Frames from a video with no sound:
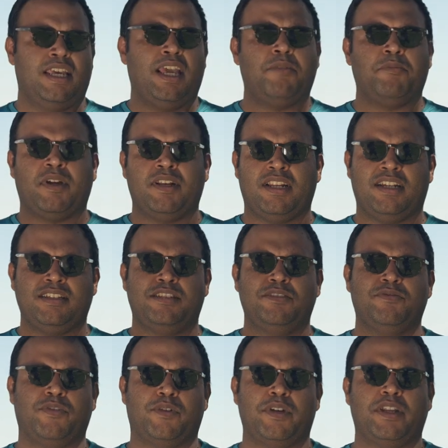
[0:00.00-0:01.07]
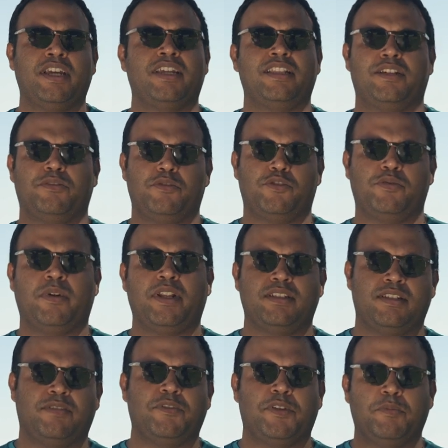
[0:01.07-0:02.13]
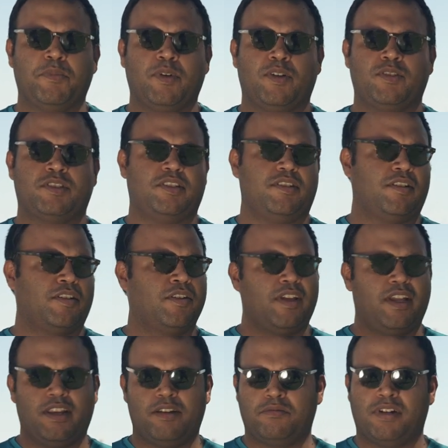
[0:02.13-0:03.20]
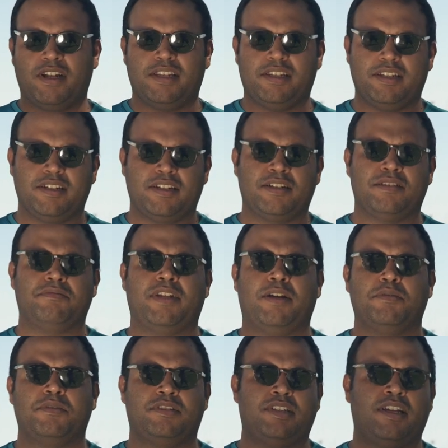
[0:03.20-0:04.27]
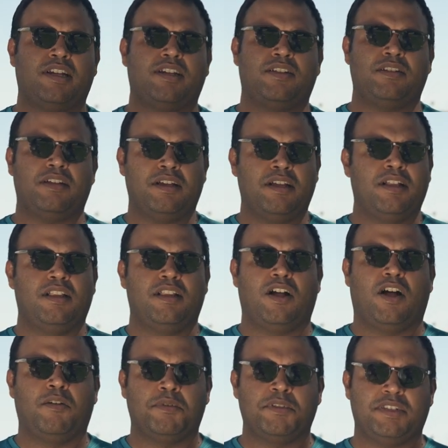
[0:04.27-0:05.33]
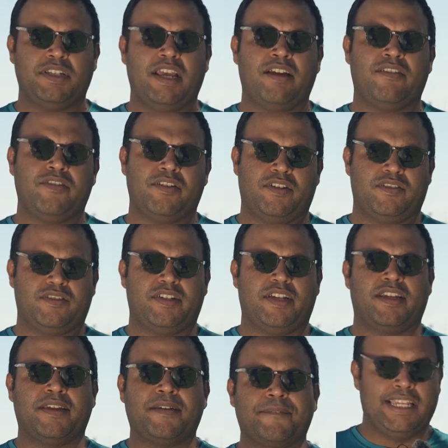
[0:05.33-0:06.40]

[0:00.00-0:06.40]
And by 1948, there were 20 something boats located right here that would sail almost every other day.